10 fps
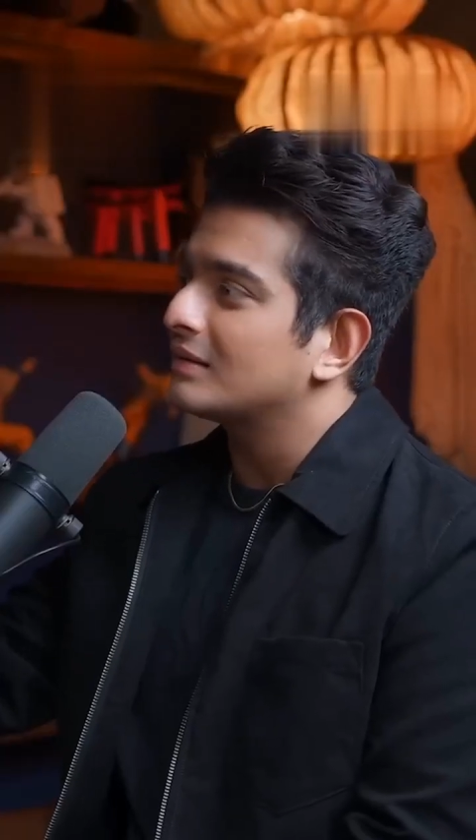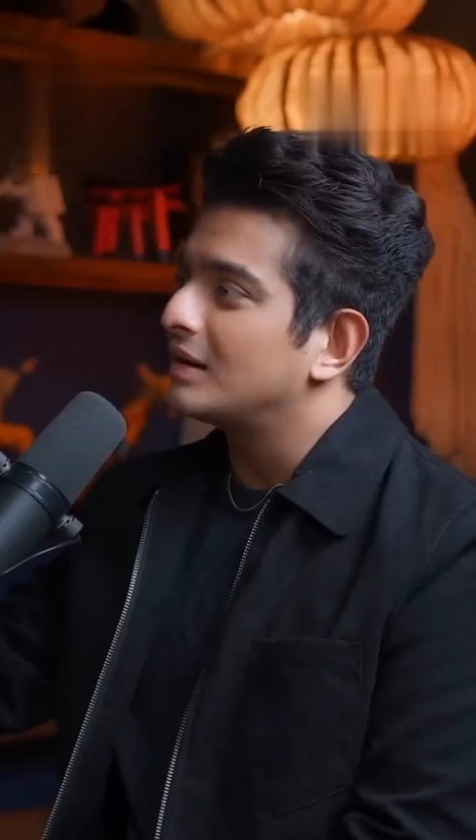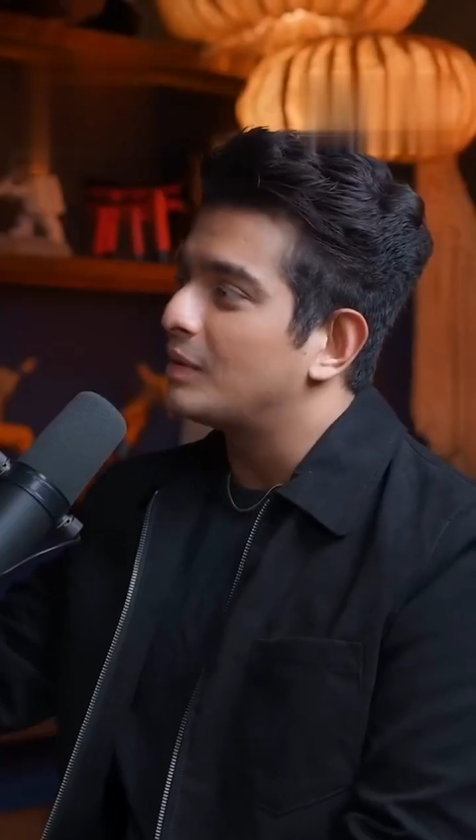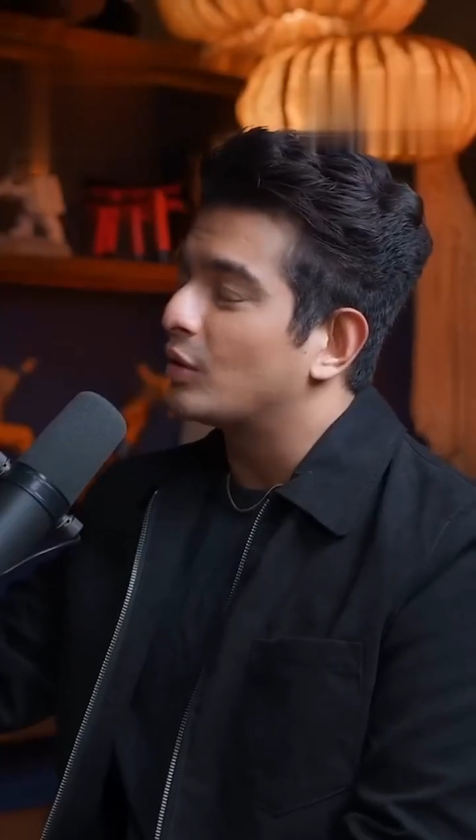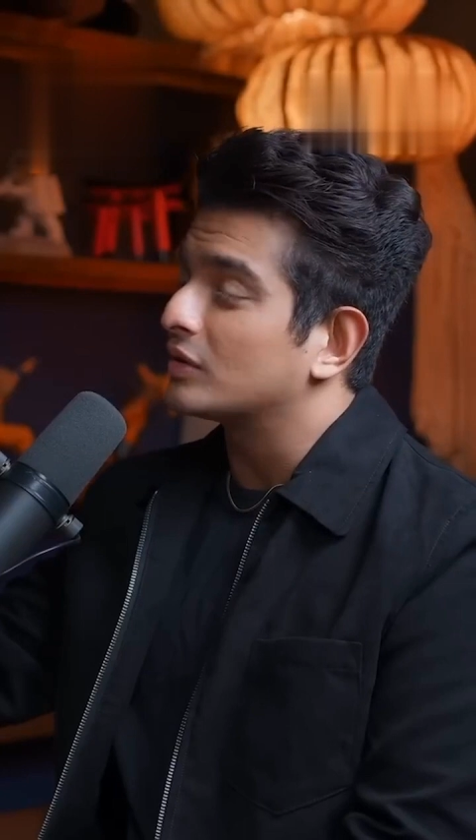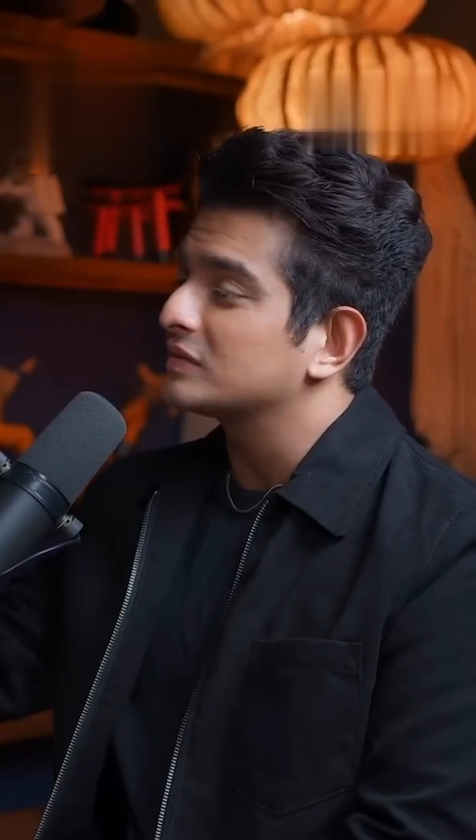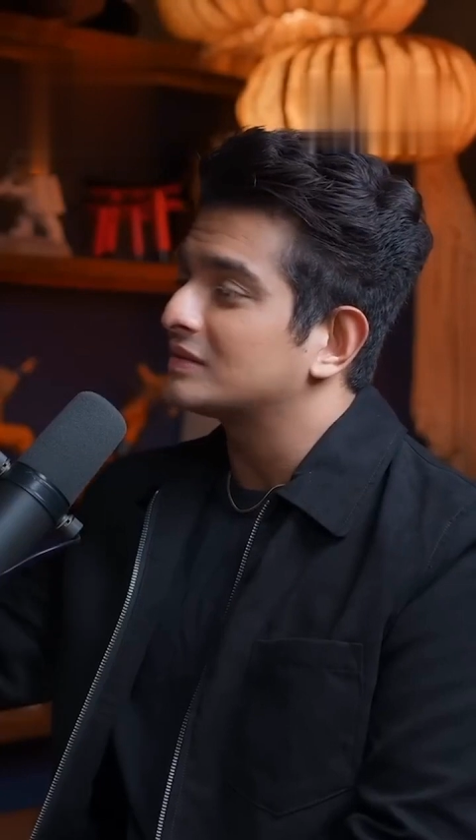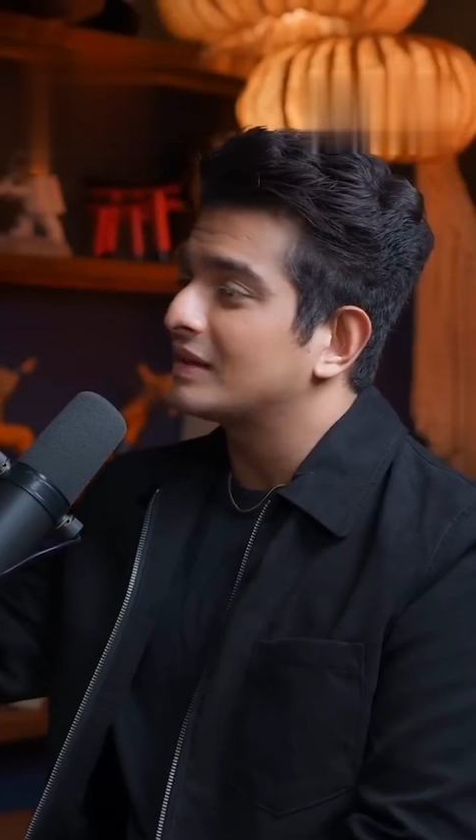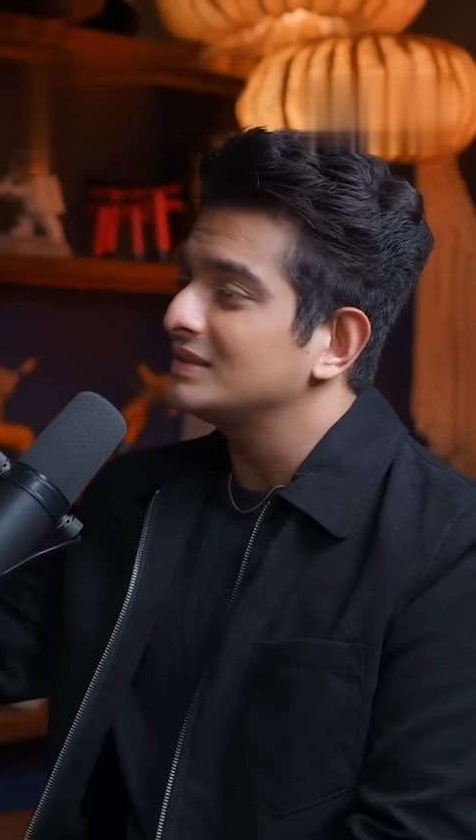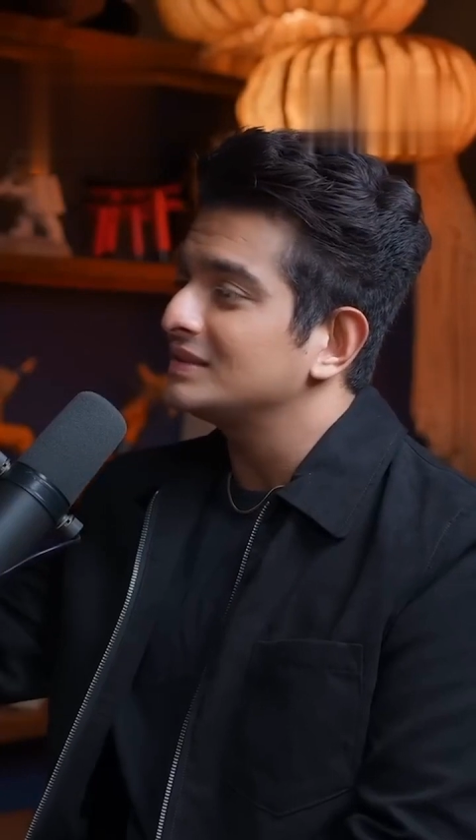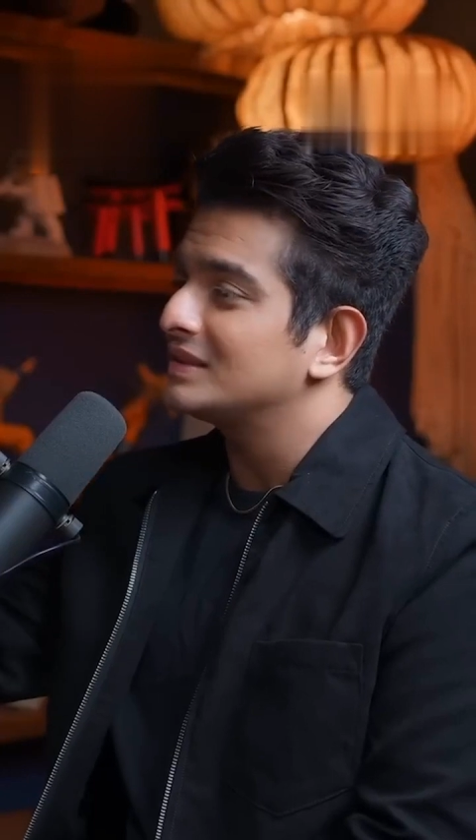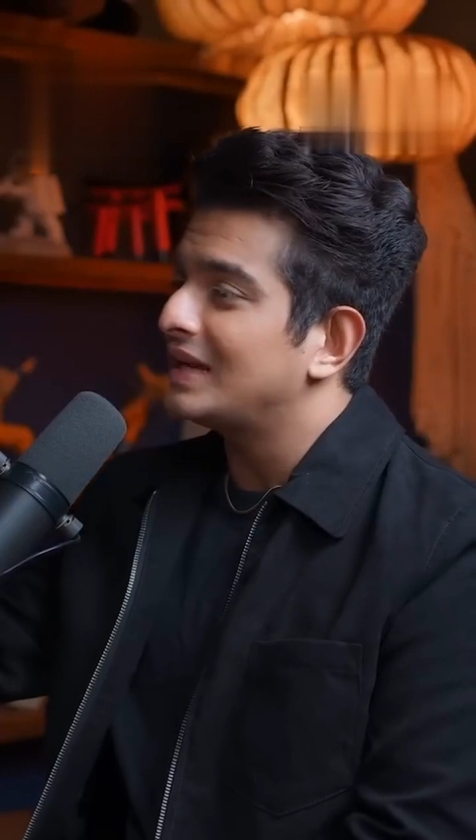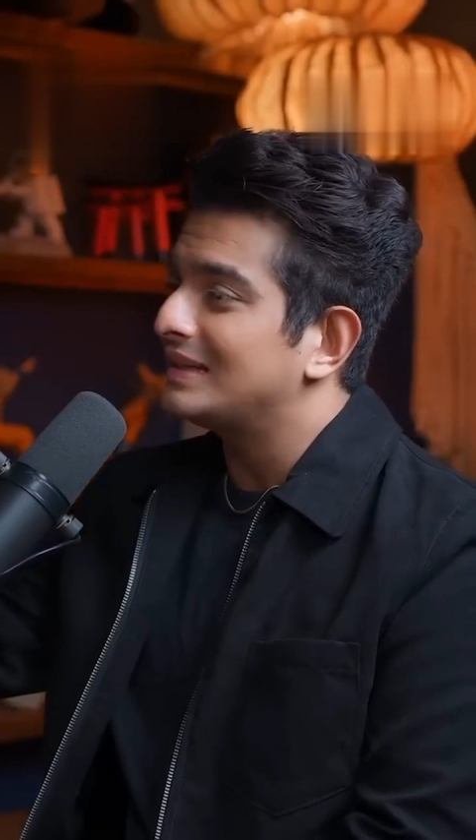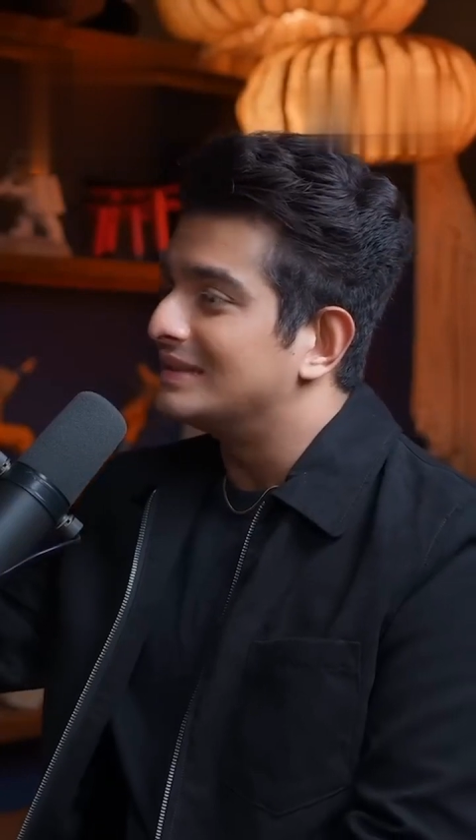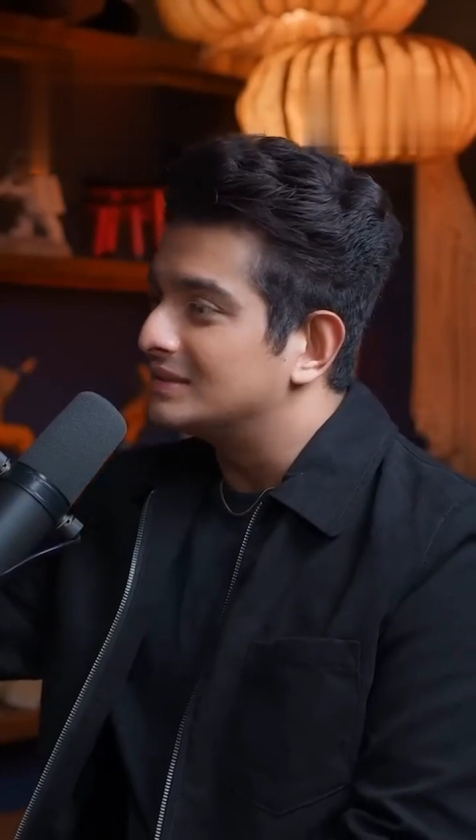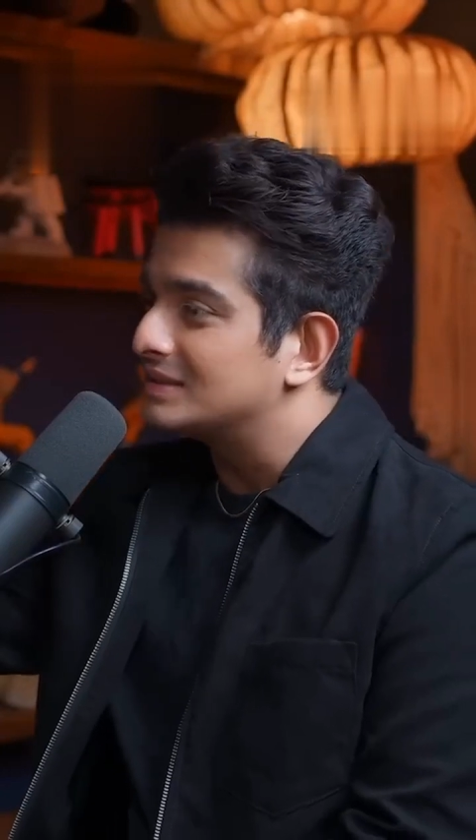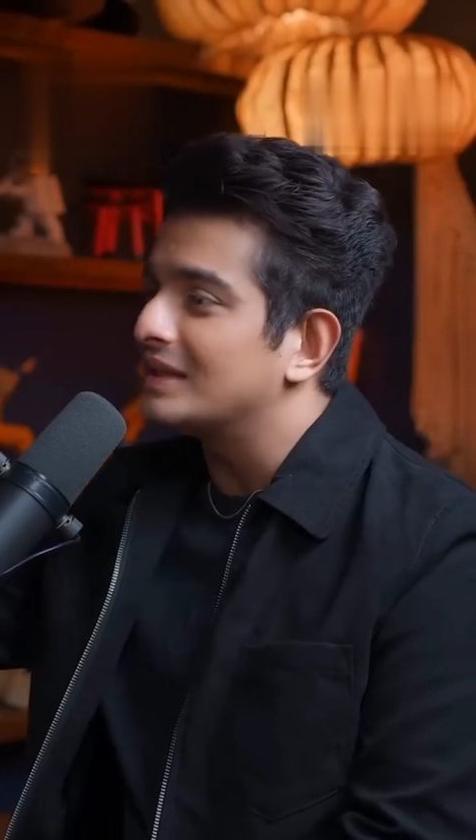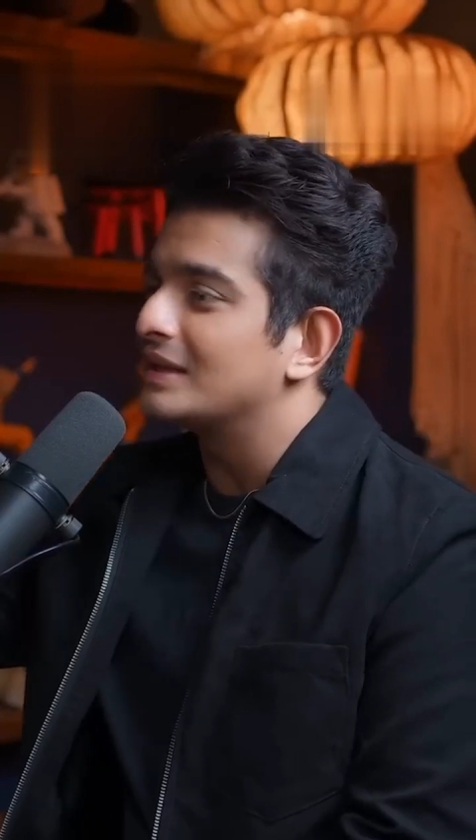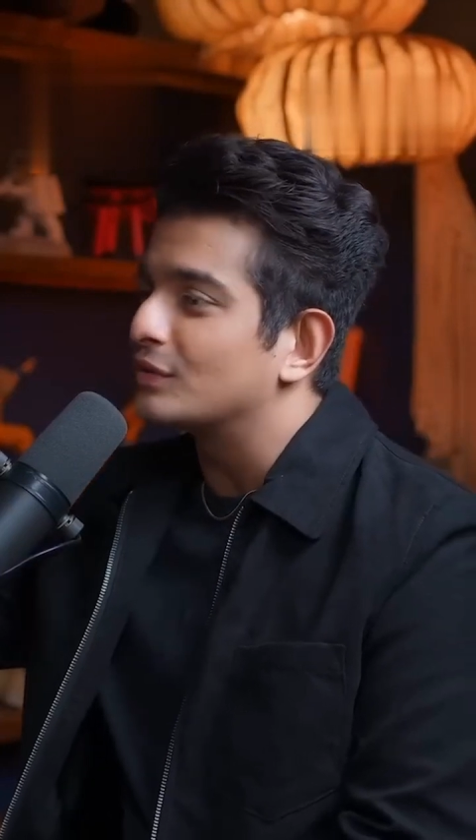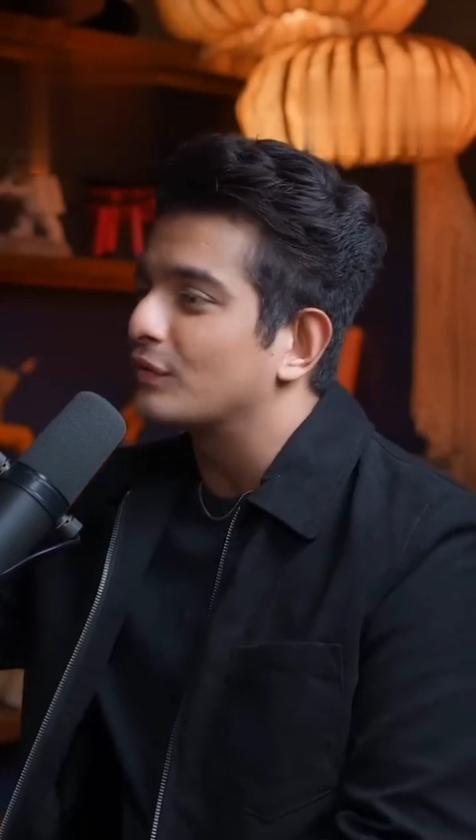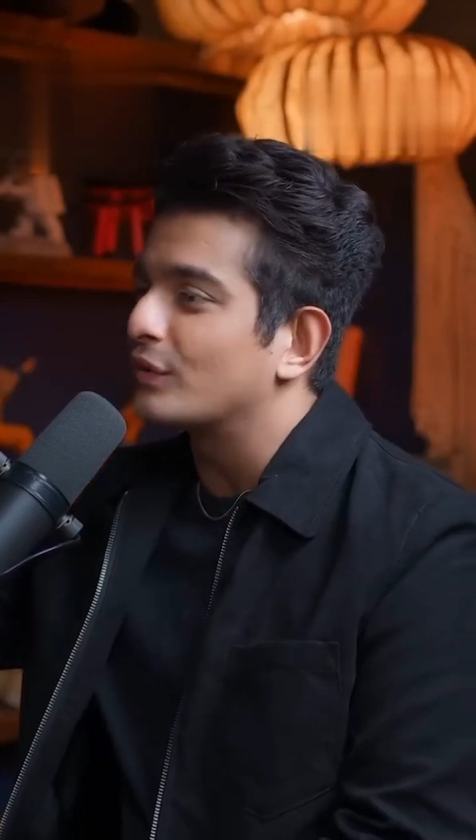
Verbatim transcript: amount of stress at this stage of your